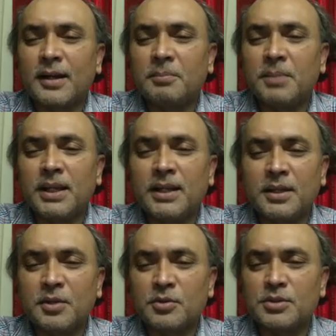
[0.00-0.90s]
being
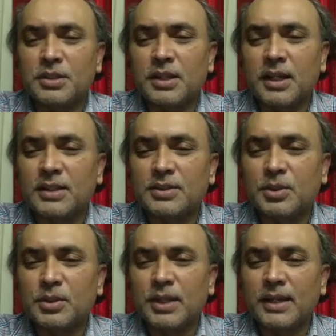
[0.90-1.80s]
used,
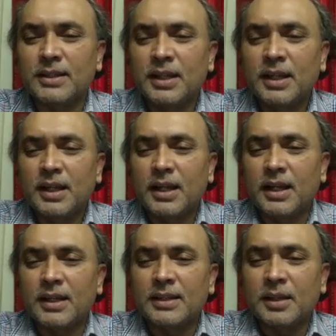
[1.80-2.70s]
so that
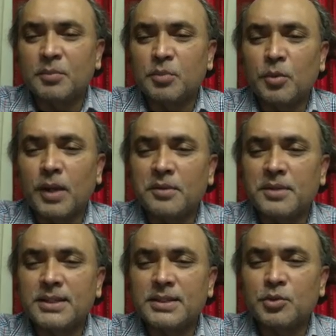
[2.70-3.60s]
the
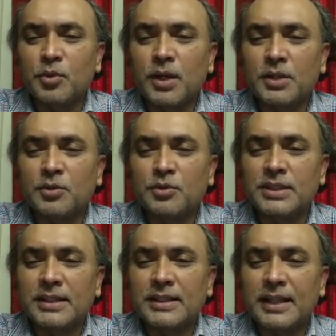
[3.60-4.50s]
probiotics you are
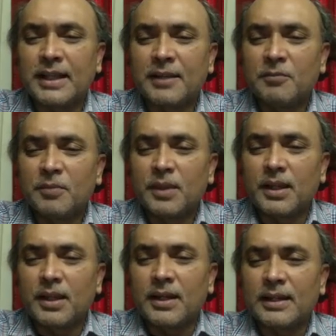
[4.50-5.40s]
using, they
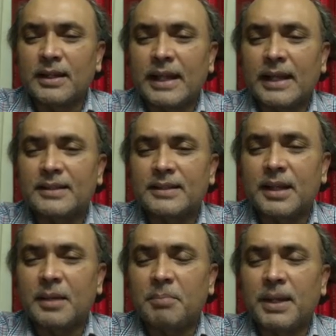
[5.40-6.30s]
get
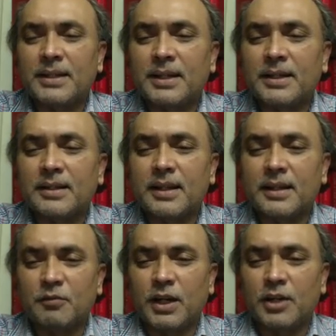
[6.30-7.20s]
a better
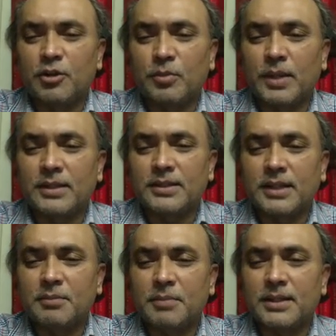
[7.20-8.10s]
environment
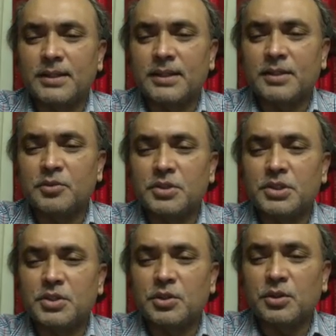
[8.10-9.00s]
and better
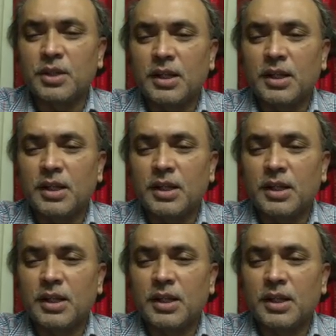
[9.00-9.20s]
nutrition